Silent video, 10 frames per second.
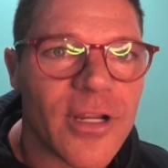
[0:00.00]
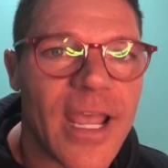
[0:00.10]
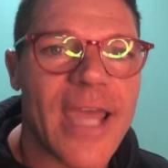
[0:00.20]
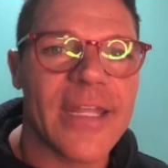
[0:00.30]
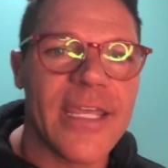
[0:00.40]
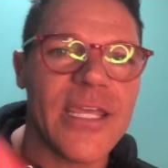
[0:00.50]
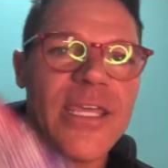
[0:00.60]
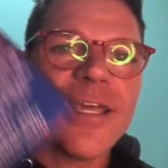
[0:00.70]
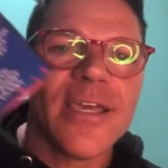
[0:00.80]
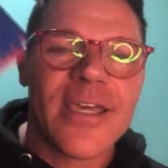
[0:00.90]
and
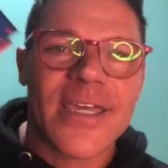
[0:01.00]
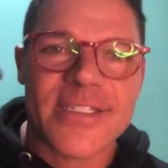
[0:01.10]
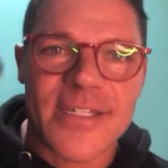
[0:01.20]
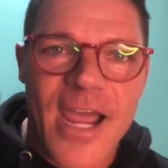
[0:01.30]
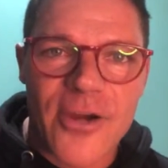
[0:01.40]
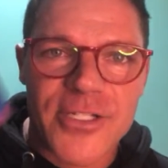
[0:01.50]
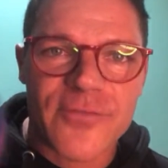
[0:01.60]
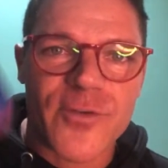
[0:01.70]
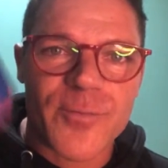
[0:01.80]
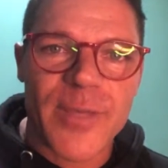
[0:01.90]
he is in Ironton
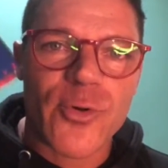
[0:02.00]
for people